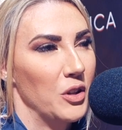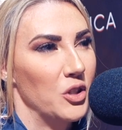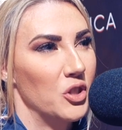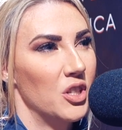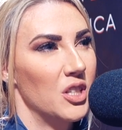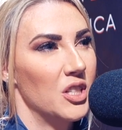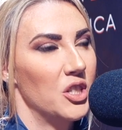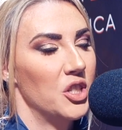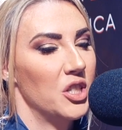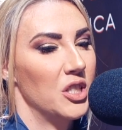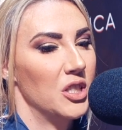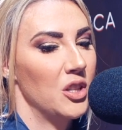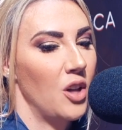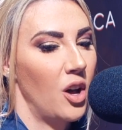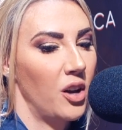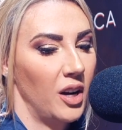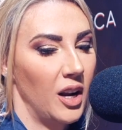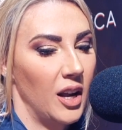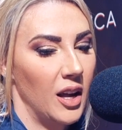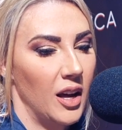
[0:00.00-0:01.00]
But she's
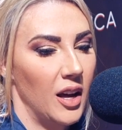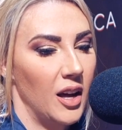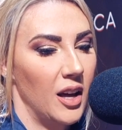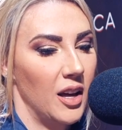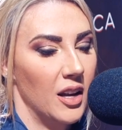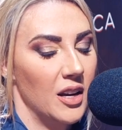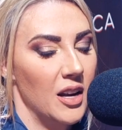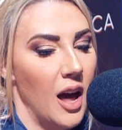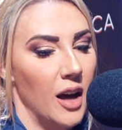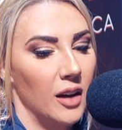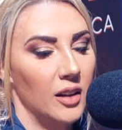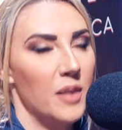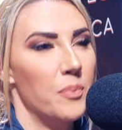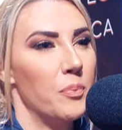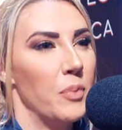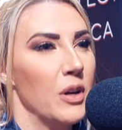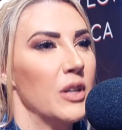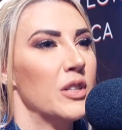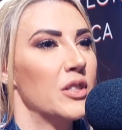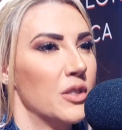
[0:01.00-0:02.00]
not an ugly
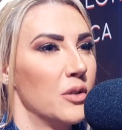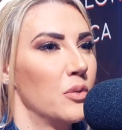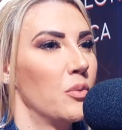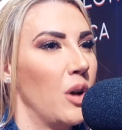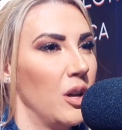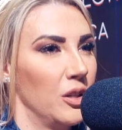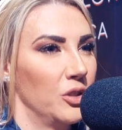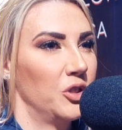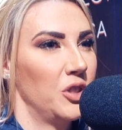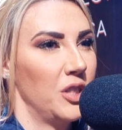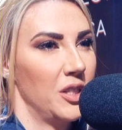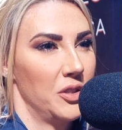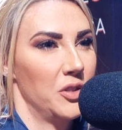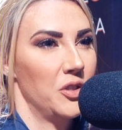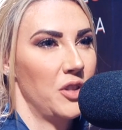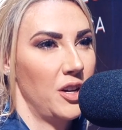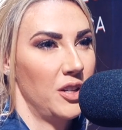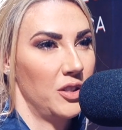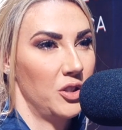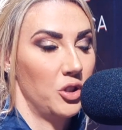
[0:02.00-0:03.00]
person while she
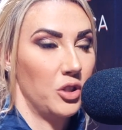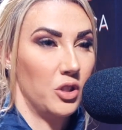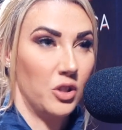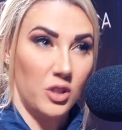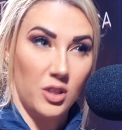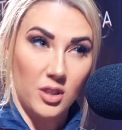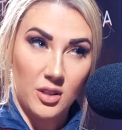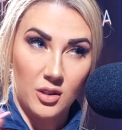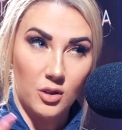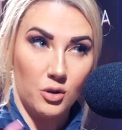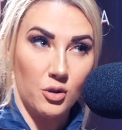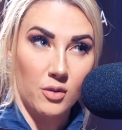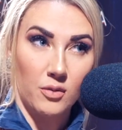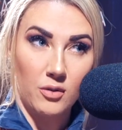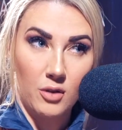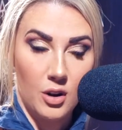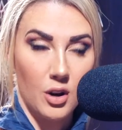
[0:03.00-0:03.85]
asserts. She's just,